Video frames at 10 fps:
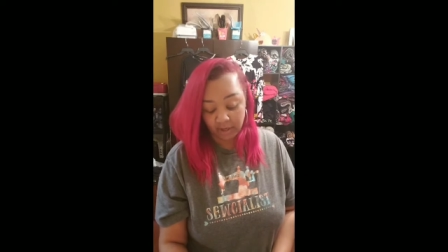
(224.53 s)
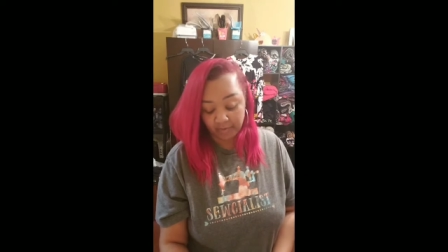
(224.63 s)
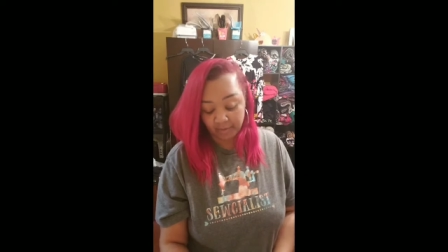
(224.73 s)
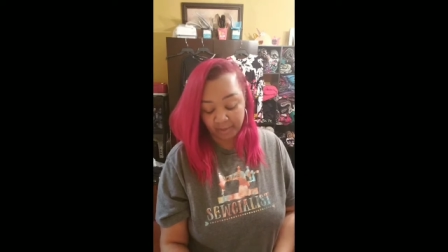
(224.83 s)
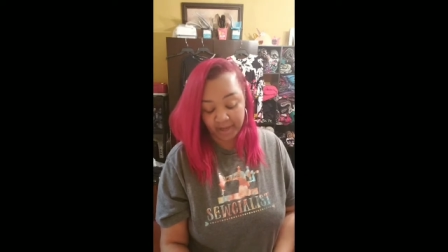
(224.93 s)
of
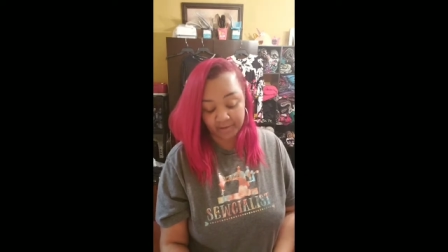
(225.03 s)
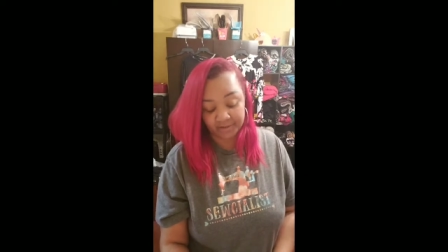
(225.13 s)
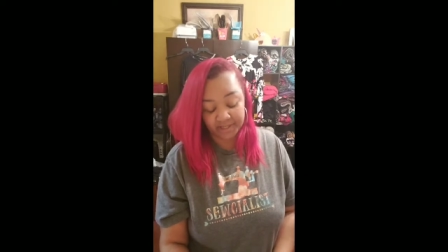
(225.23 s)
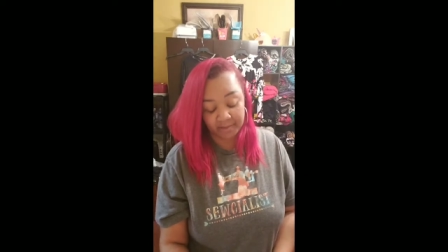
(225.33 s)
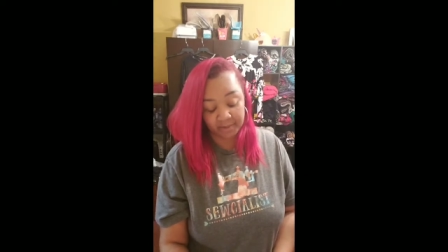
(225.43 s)
the
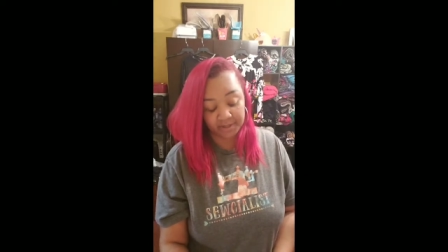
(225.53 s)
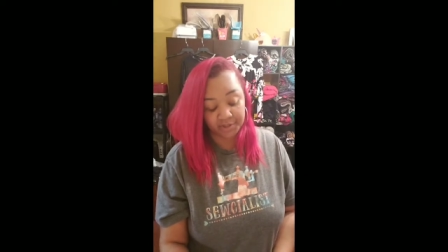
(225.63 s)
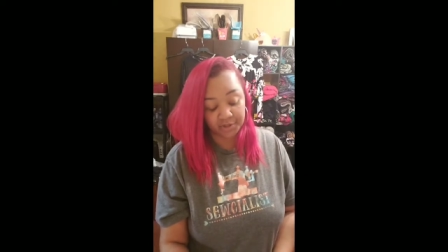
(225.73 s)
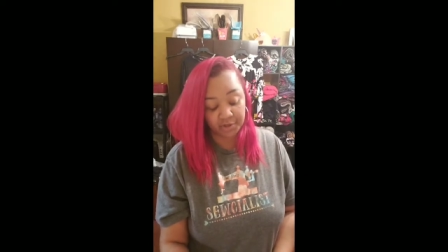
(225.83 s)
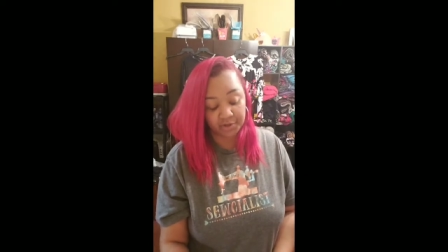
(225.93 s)
patterns that I'm going to
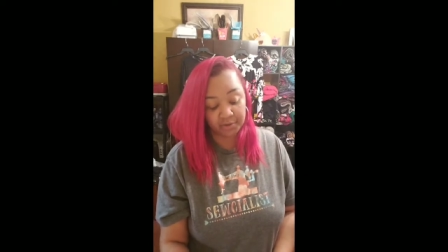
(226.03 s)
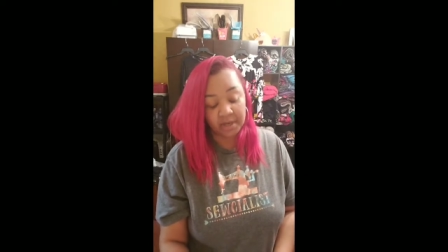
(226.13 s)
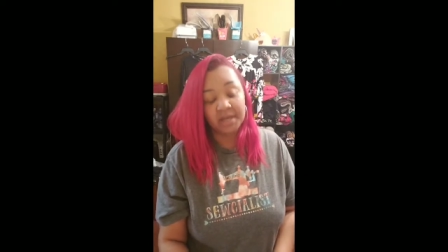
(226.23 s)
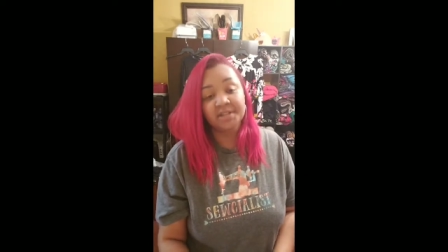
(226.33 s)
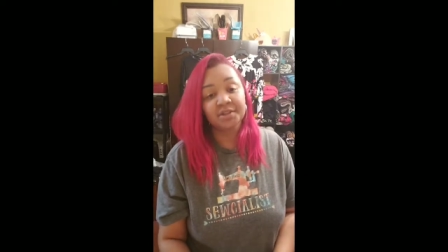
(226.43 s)
show you.
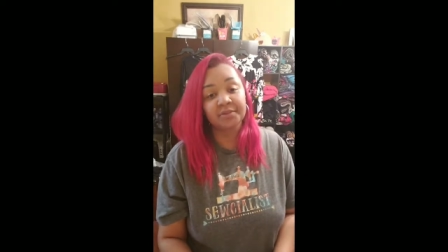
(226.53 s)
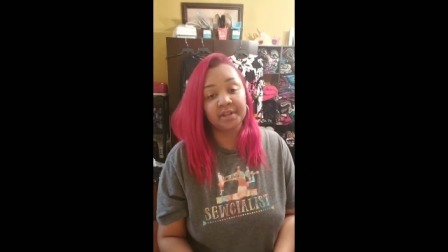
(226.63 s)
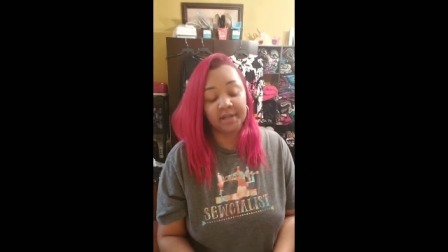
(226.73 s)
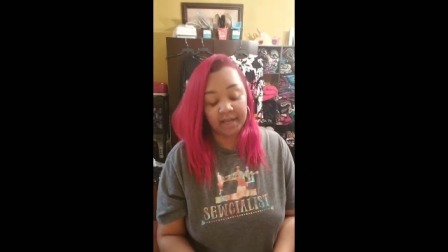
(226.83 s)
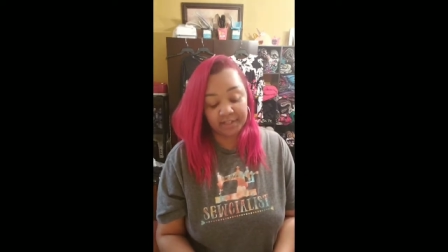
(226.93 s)
So the
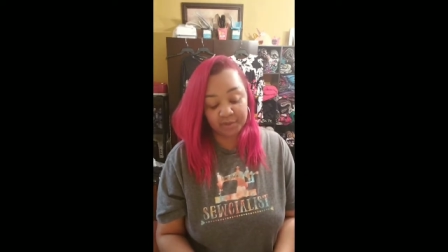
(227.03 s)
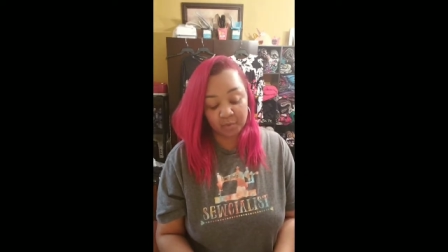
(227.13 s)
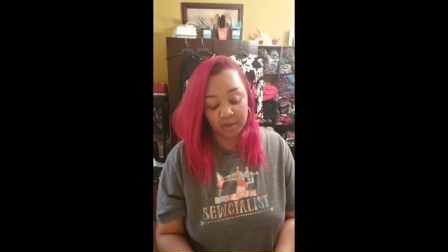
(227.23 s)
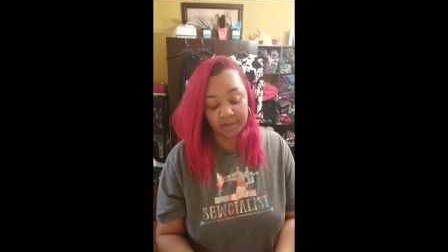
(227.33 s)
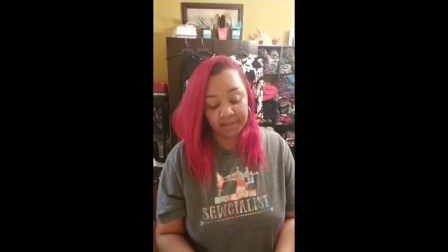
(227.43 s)
next
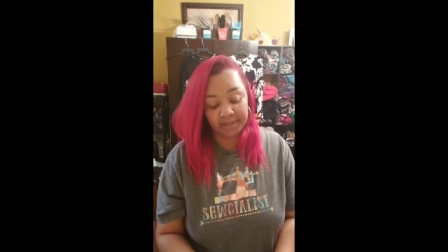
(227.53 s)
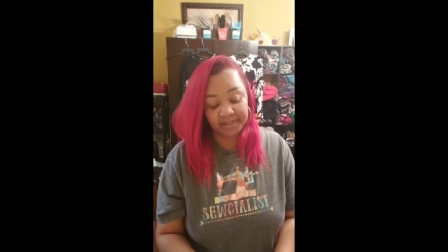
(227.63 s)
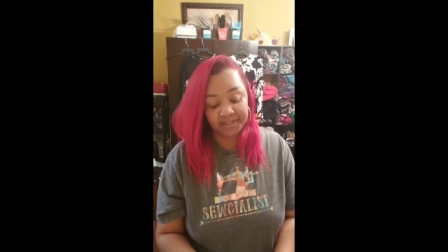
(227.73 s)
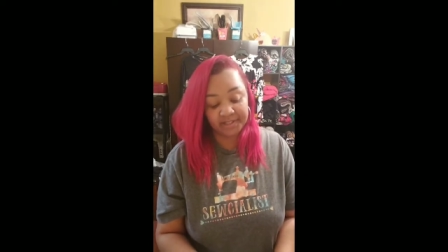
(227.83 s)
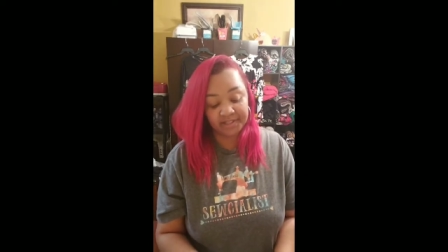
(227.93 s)
one
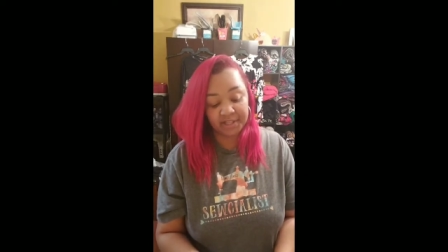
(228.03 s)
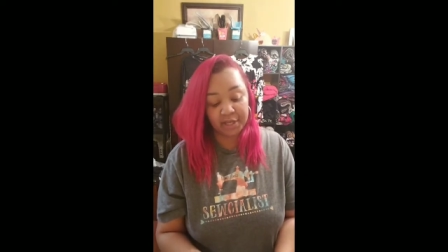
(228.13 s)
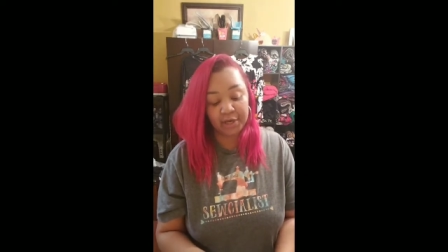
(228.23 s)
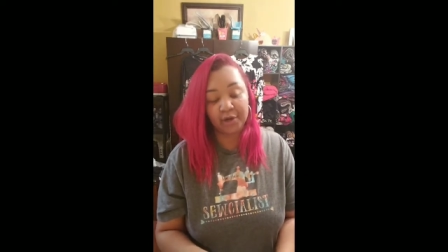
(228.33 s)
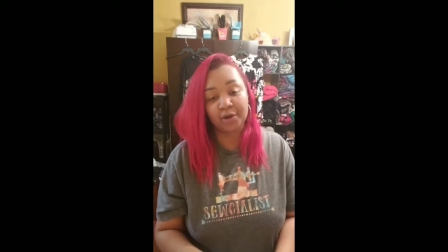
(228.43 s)
is this
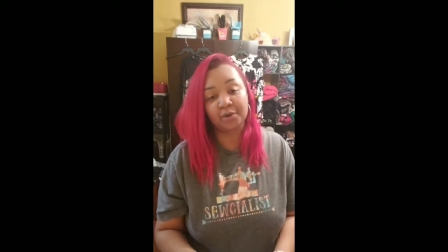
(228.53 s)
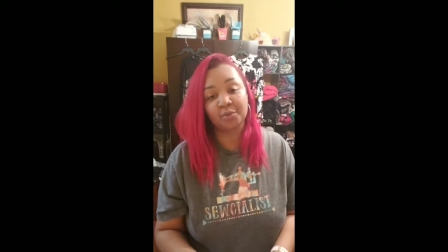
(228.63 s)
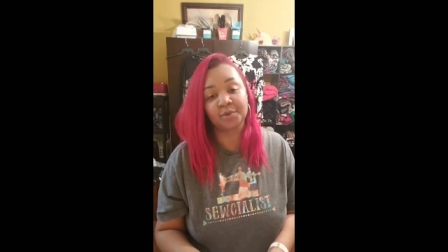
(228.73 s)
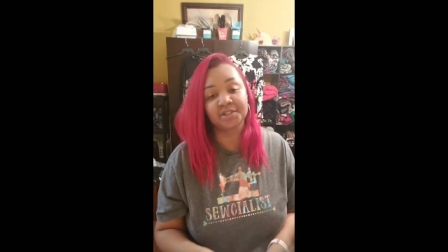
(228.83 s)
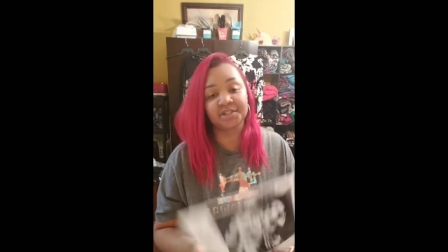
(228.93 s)
here,
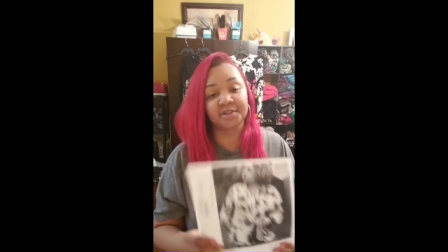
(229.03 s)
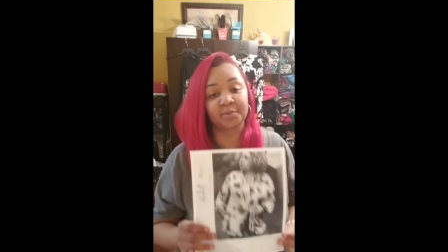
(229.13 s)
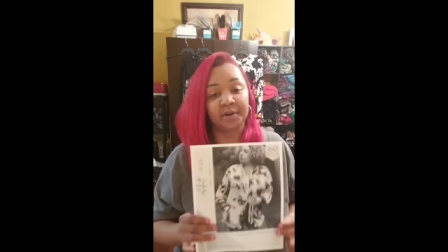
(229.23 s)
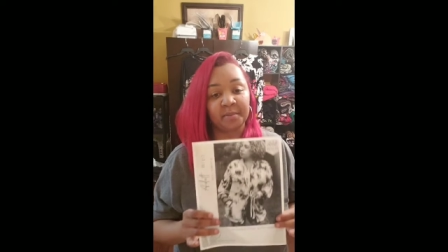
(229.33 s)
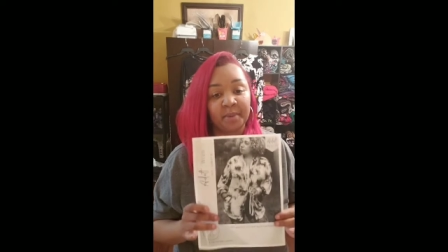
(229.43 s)
which is the
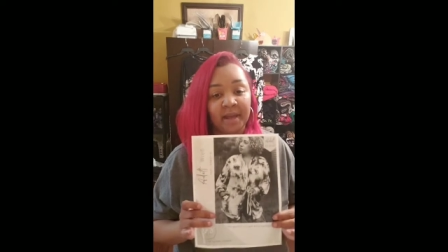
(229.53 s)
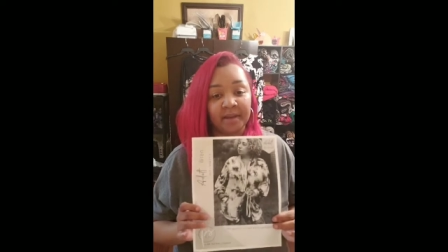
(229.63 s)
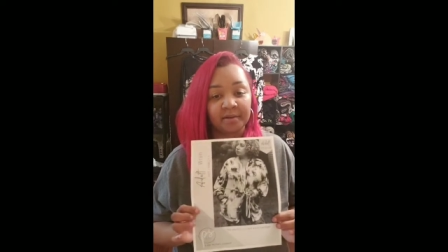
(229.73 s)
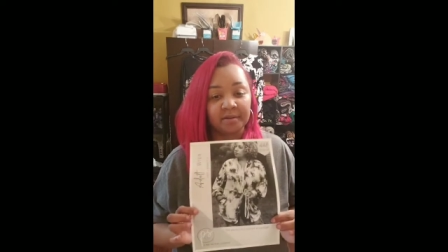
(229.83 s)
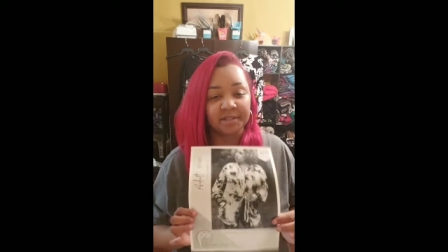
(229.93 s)
rim
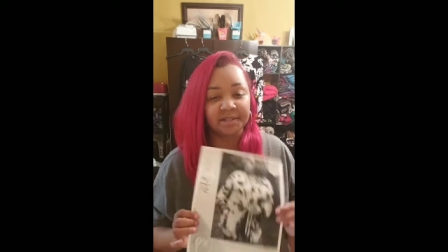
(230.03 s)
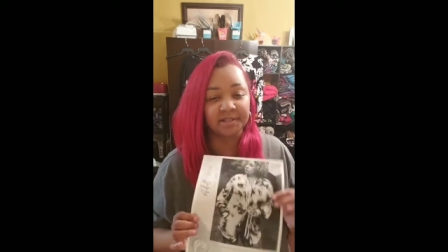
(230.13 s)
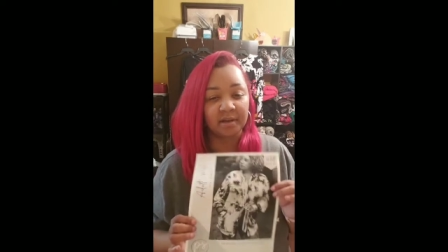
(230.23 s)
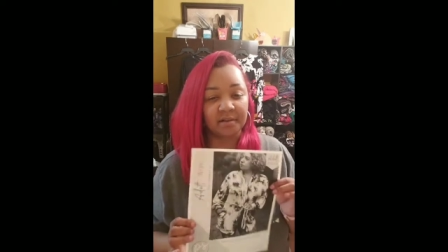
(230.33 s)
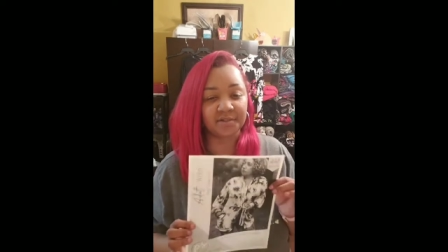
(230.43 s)
pattern. This is
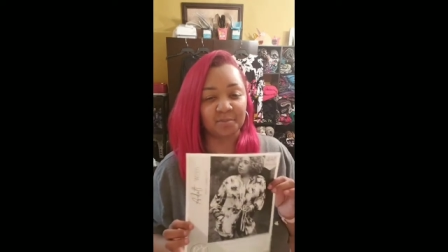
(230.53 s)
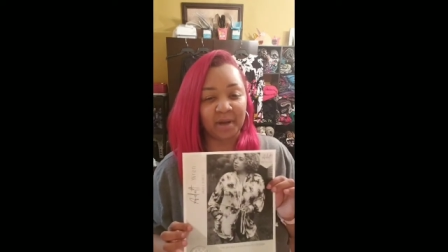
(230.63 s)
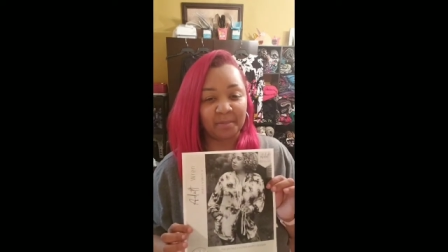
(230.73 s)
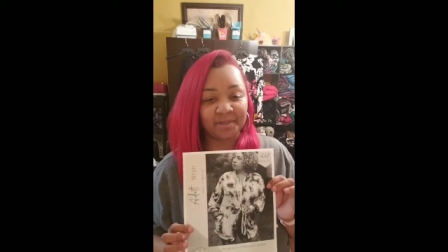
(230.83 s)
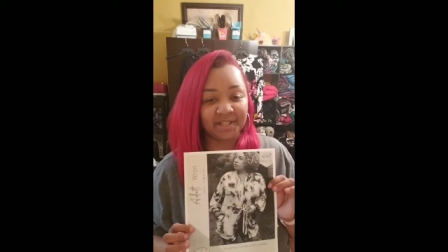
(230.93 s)
also
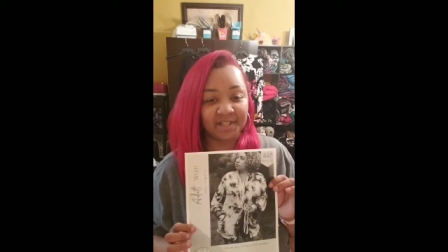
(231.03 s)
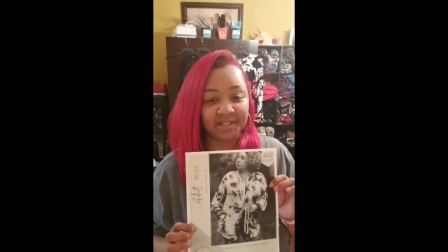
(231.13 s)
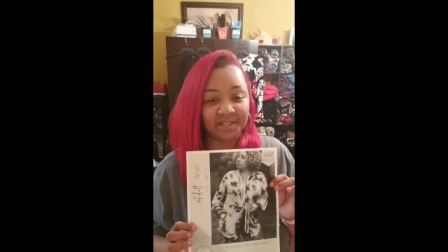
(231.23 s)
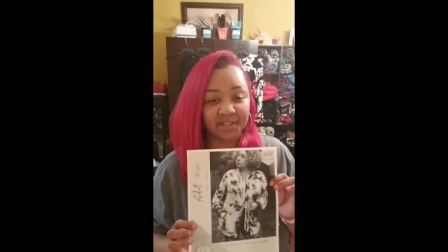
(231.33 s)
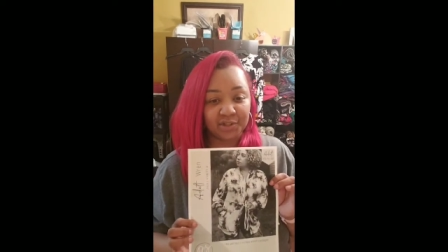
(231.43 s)
by Petite
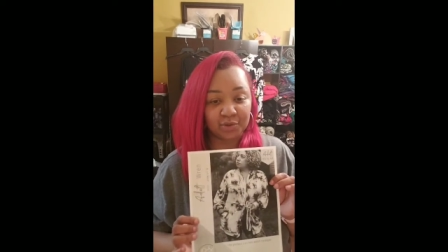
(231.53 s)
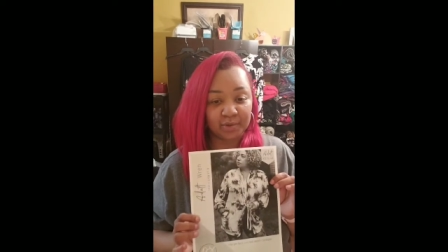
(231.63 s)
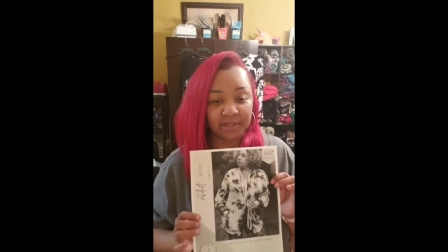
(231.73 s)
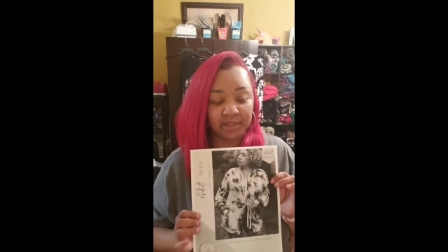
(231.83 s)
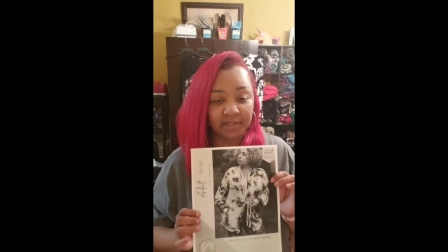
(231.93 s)

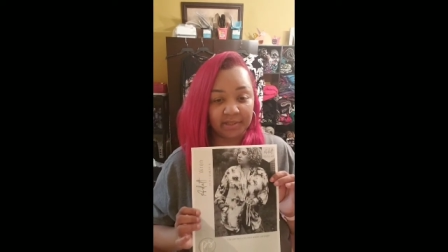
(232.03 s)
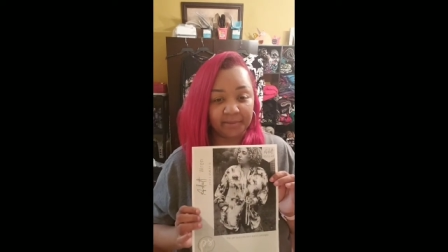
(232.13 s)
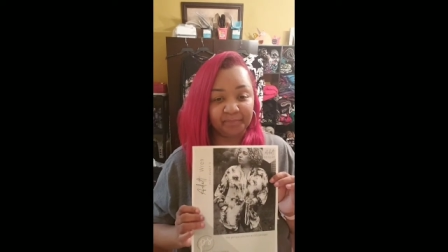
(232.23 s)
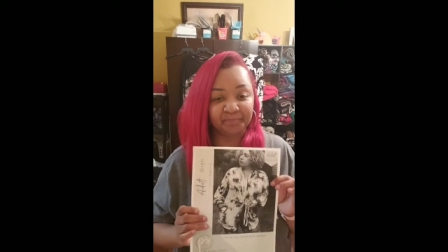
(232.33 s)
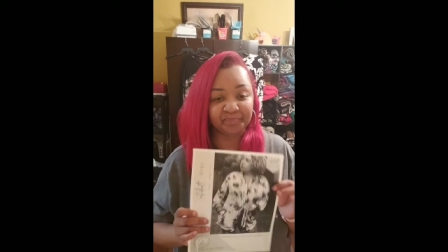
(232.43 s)
Stitchery.